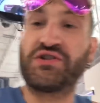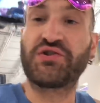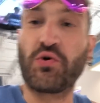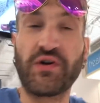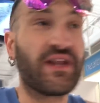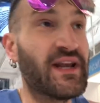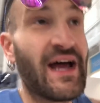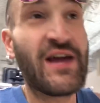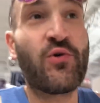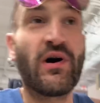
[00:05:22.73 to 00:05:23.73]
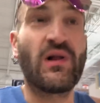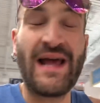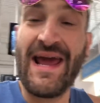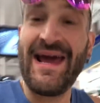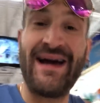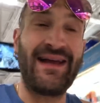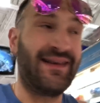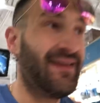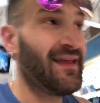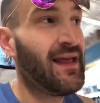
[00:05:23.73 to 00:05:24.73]
Scored the NyQuil
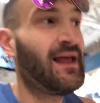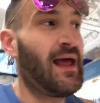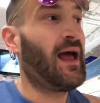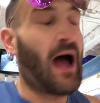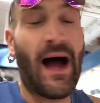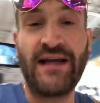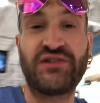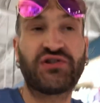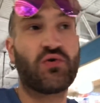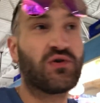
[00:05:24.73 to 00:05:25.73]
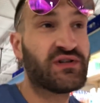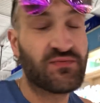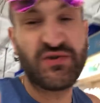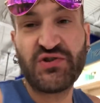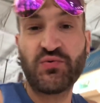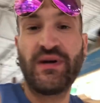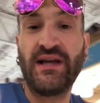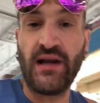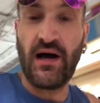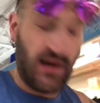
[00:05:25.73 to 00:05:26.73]
and I scored some
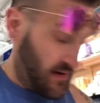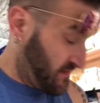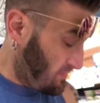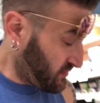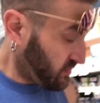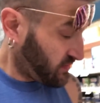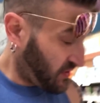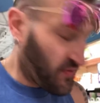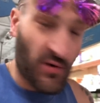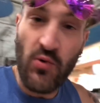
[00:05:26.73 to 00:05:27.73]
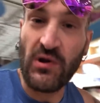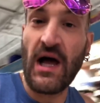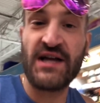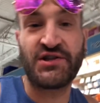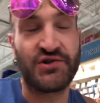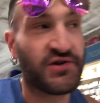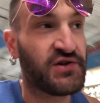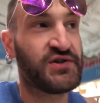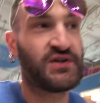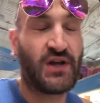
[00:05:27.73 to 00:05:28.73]
sweet um, throat
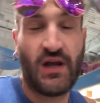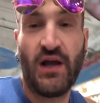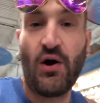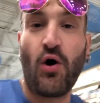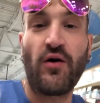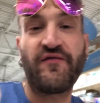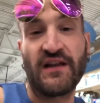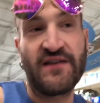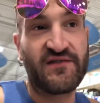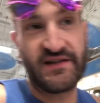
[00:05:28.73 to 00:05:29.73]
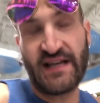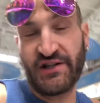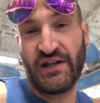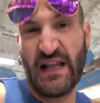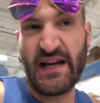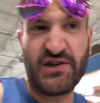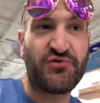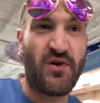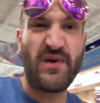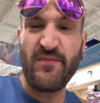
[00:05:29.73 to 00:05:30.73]
lozenges. All flavors that she likes,
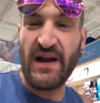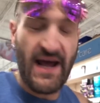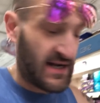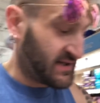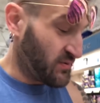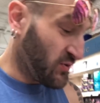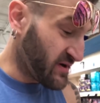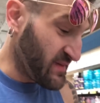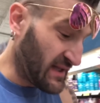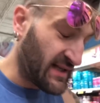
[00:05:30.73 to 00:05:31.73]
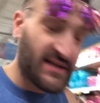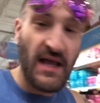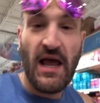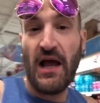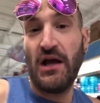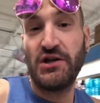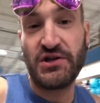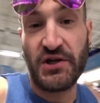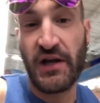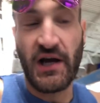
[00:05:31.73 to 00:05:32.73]
strawberry bananas and watermelons.
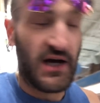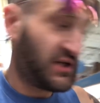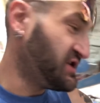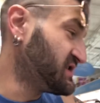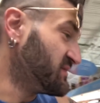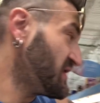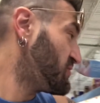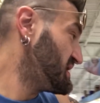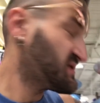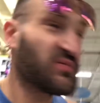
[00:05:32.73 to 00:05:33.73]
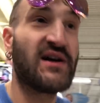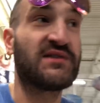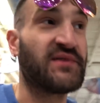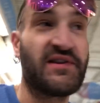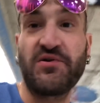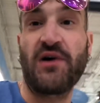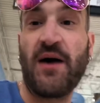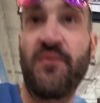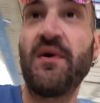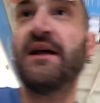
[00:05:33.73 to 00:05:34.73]
She, uh, she's gonna be quite surprised with
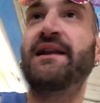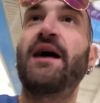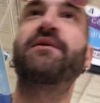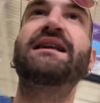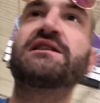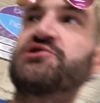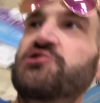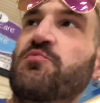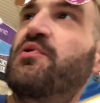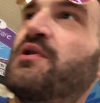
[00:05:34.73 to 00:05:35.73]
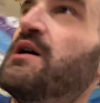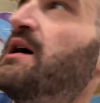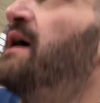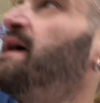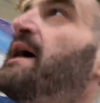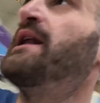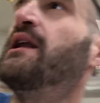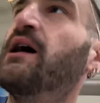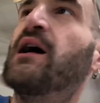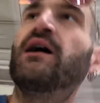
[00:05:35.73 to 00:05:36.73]
Duhop. Now we need soup
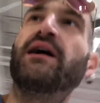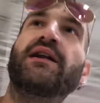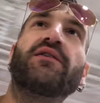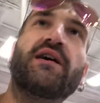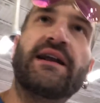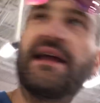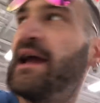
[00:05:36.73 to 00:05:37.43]
and, uh, and, a, and a